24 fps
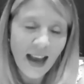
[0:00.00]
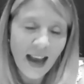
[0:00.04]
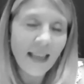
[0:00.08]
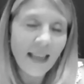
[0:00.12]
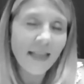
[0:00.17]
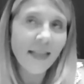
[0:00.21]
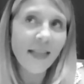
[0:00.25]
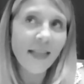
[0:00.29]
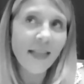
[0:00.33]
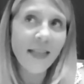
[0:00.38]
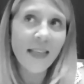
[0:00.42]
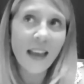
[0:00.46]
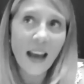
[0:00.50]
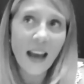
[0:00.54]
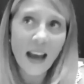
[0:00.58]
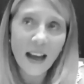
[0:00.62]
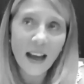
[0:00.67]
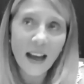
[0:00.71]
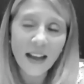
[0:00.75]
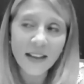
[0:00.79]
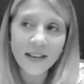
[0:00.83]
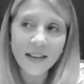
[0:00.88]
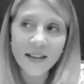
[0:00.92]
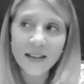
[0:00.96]
And
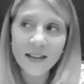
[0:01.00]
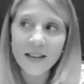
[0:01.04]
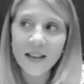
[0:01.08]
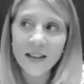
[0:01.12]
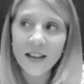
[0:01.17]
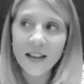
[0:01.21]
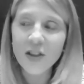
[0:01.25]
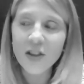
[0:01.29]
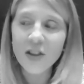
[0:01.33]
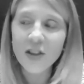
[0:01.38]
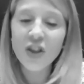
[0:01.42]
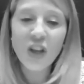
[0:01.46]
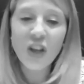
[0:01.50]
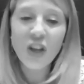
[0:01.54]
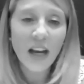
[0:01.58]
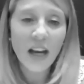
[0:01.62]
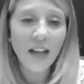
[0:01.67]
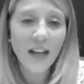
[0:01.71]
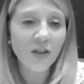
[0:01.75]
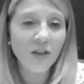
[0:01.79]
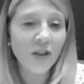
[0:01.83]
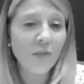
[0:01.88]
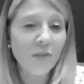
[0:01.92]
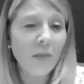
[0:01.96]
that
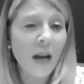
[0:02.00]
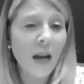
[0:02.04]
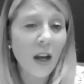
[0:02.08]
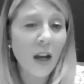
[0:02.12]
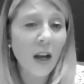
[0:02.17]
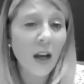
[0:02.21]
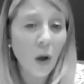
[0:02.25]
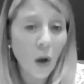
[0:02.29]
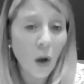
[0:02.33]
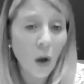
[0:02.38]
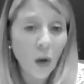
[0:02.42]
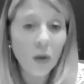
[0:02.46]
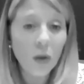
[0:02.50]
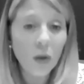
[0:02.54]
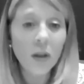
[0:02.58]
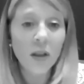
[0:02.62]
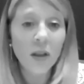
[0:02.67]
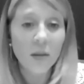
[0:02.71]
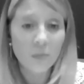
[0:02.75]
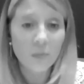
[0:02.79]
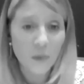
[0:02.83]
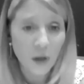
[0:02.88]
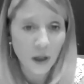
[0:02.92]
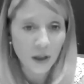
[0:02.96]
changed my whole
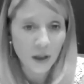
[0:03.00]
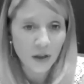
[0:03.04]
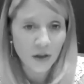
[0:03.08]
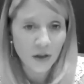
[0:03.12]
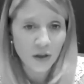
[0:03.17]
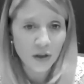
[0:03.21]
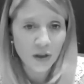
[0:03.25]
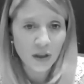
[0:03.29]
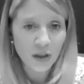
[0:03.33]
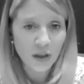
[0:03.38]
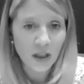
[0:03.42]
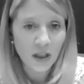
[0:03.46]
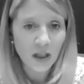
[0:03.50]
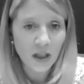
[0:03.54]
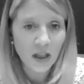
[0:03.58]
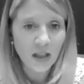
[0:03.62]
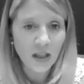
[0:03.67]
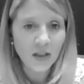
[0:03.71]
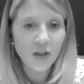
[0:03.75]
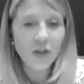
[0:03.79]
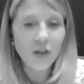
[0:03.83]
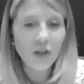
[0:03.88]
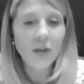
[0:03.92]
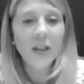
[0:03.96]
approach
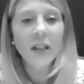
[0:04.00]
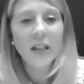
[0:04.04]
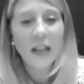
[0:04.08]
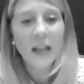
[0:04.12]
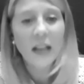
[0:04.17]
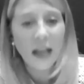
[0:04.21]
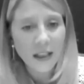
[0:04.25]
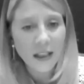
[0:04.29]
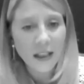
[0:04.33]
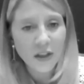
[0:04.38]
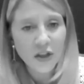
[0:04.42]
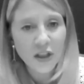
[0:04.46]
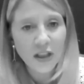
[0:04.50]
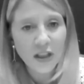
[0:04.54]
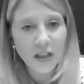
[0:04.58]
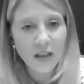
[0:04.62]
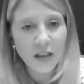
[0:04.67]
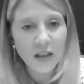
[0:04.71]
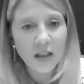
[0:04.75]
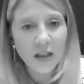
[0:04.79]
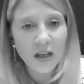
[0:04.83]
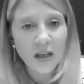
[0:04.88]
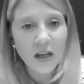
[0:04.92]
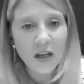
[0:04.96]
to
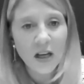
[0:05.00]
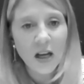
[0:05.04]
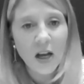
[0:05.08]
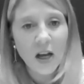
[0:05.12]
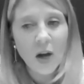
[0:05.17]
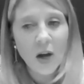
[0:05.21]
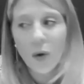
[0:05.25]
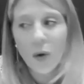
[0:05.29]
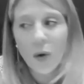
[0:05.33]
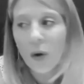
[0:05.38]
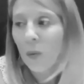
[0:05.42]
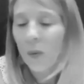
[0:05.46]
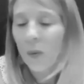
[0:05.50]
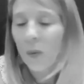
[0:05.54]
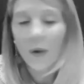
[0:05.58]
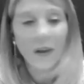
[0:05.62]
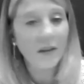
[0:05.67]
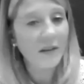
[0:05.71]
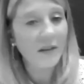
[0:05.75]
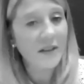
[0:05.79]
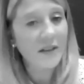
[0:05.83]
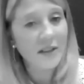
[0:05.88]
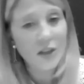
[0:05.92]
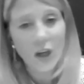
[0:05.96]
engaging
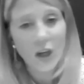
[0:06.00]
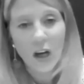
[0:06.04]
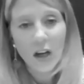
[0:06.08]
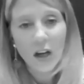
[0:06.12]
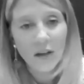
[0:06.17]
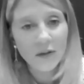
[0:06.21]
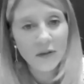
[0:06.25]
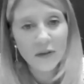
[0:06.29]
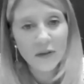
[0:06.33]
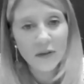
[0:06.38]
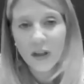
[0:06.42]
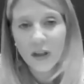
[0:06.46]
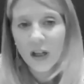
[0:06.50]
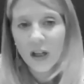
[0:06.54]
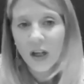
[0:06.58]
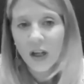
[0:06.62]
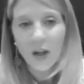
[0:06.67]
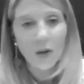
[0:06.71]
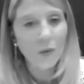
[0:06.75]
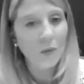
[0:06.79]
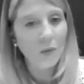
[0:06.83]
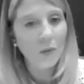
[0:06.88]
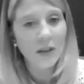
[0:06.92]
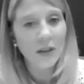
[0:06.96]
with staff,
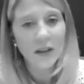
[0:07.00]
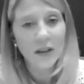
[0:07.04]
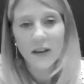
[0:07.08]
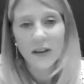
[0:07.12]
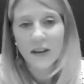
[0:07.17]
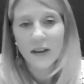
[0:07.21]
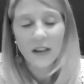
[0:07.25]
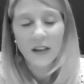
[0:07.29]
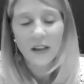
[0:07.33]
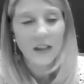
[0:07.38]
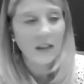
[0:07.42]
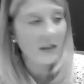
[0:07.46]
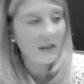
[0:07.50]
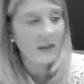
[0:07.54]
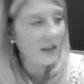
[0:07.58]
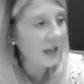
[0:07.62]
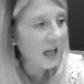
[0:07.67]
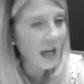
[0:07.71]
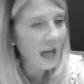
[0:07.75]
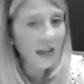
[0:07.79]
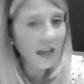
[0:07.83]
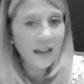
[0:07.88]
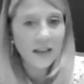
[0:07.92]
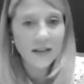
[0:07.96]
with
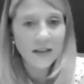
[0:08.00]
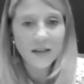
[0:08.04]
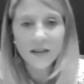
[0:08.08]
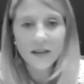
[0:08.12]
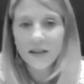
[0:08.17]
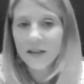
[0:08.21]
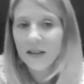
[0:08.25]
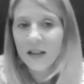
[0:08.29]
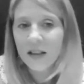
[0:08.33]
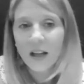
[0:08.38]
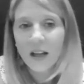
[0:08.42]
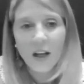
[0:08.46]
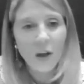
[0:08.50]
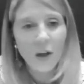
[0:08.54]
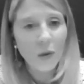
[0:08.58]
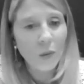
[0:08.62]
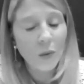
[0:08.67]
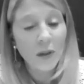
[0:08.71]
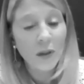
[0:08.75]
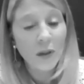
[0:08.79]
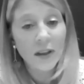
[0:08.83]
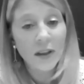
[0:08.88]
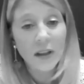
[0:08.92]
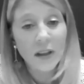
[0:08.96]
clients,
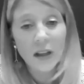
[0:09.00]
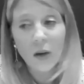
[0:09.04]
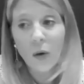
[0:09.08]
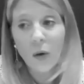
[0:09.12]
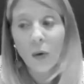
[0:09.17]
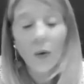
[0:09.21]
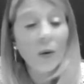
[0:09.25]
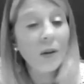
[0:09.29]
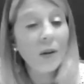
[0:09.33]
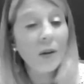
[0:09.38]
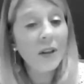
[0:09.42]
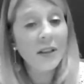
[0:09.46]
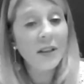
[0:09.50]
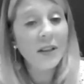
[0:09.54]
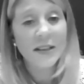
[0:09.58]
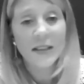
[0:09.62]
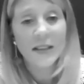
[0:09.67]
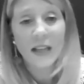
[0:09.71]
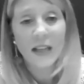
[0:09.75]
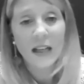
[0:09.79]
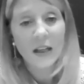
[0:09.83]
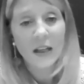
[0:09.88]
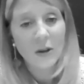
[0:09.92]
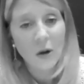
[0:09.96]
with all the
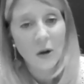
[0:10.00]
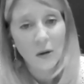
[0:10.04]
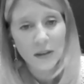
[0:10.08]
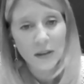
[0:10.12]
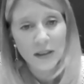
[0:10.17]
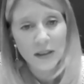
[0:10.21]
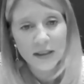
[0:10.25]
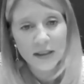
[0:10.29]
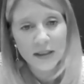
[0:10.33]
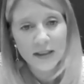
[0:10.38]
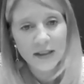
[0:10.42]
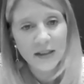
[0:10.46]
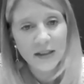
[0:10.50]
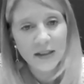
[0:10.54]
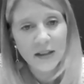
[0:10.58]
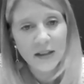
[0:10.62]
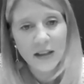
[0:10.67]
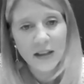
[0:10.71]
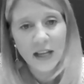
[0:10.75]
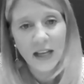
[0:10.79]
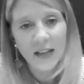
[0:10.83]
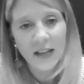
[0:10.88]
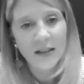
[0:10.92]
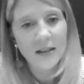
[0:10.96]
stakeholders
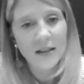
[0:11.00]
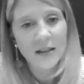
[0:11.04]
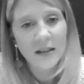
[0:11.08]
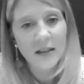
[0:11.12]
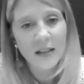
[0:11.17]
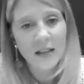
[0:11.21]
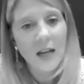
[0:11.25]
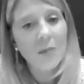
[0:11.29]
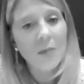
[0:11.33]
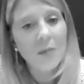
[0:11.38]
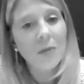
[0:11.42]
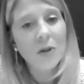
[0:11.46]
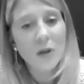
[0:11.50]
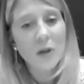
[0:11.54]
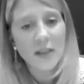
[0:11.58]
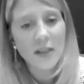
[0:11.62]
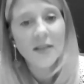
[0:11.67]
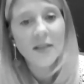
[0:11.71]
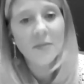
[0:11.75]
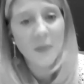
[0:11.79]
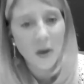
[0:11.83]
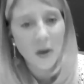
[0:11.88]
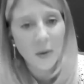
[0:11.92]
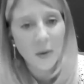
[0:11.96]
that came
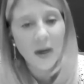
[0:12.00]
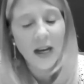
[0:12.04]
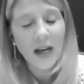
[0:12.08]
across my